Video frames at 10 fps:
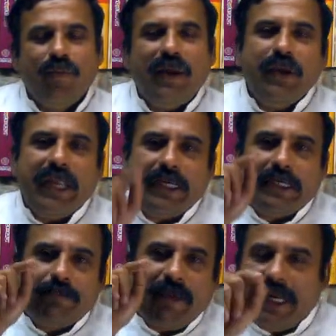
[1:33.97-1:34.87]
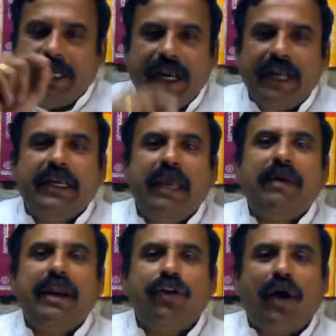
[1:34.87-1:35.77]
When you get penetrated
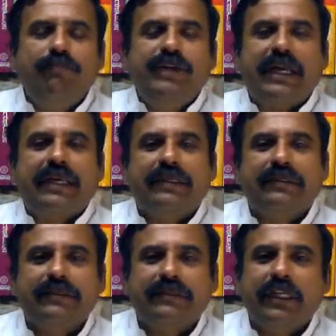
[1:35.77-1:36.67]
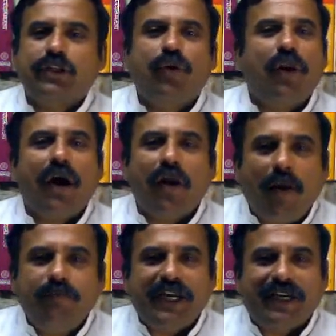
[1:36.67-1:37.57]
deeper into the object, there's no longer
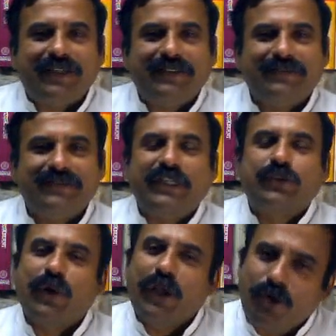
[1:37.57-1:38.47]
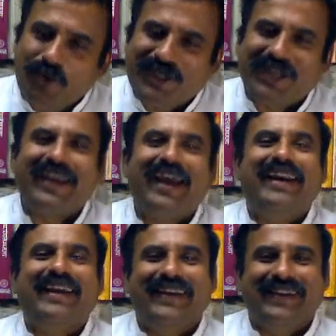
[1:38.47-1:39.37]
object, there's only universal
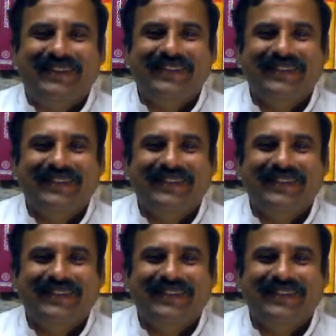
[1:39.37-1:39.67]
reality.